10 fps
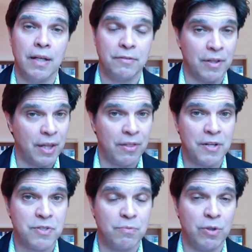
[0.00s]
So I think
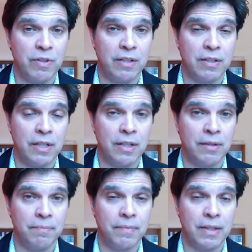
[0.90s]
things are moving,
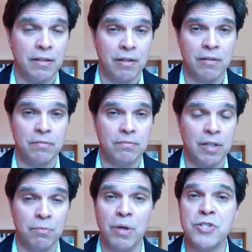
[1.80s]
are
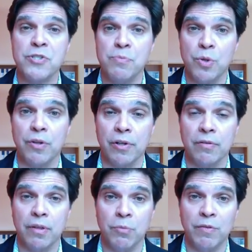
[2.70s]
much smoother,
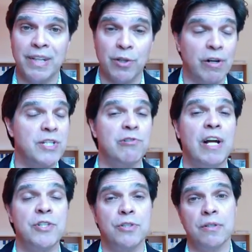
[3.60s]
moving in the right
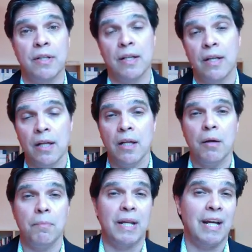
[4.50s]
direction.
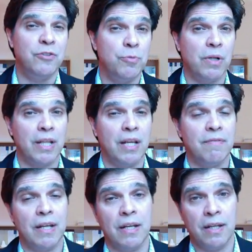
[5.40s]
But I do believe
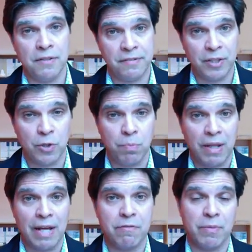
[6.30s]
a single
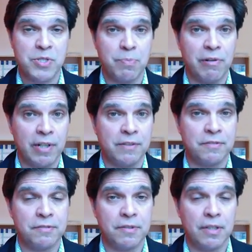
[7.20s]
platform
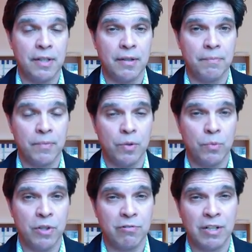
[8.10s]
experience
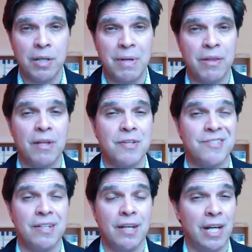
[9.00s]
would really make
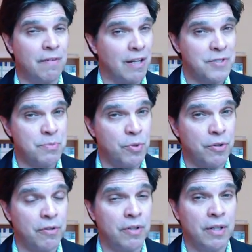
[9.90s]
things a heck of a lot
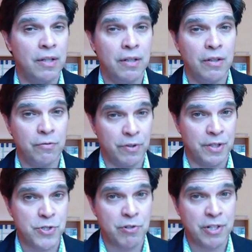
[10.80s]
smoother for the
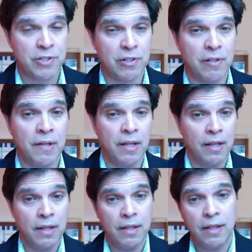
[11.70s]
instructor
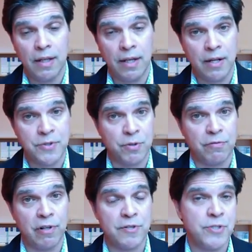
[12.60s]
and also
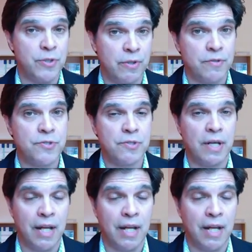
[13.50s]
for our students.